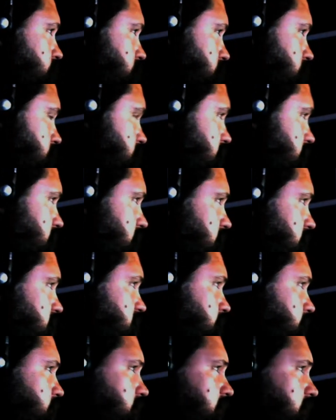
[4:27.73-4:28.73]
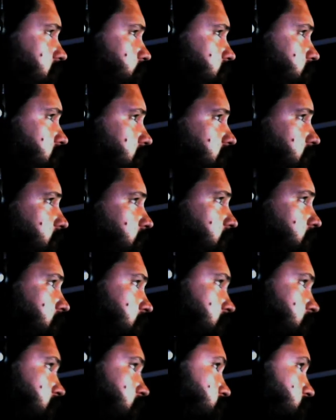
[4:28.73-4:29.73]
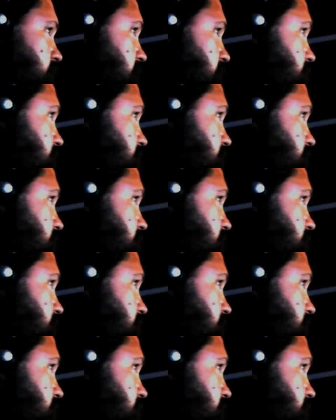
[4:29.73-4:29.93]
And typically when I do